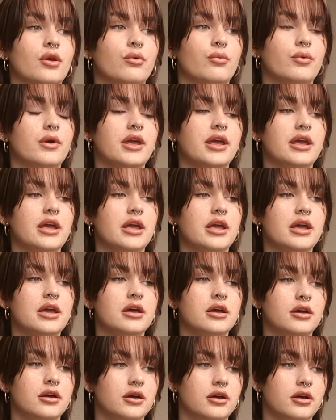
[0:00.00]

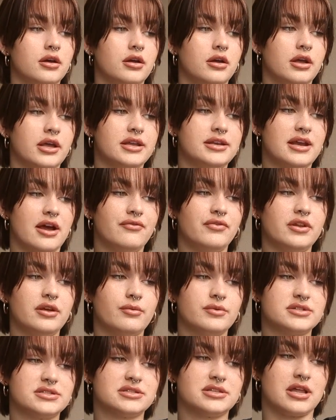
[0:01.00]
He definitely
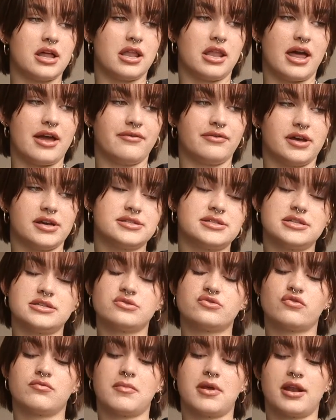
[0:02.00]
was a life
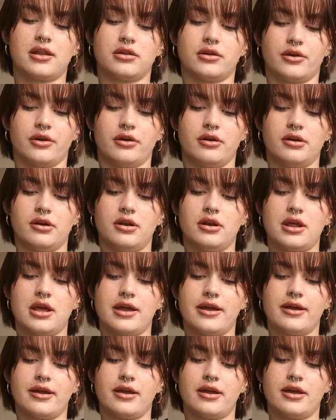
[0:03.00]
lessons for me to learn,
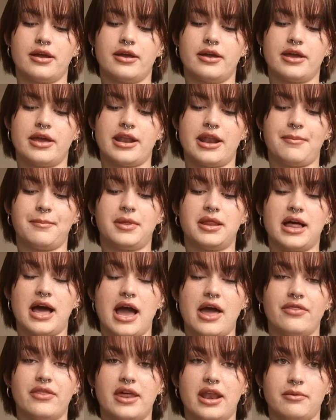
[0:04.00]
and I'm
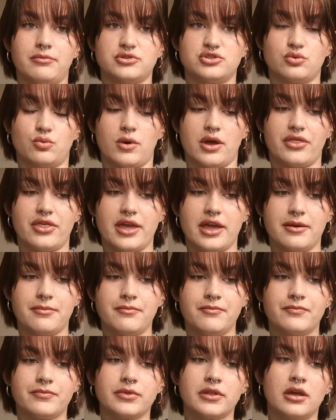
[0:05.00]
glad that I was with
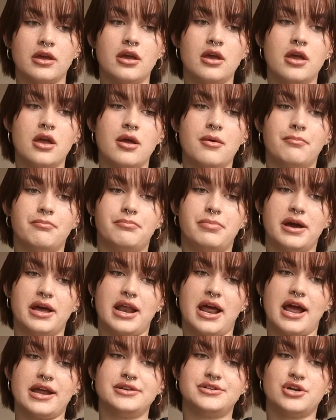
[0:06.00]
him,
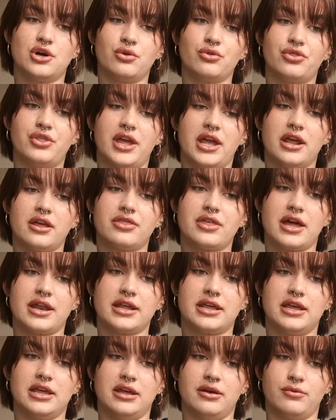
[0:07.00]
but I don't think
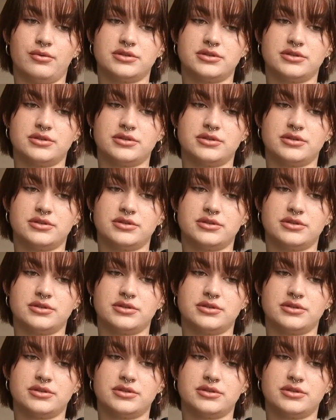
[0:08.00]
that he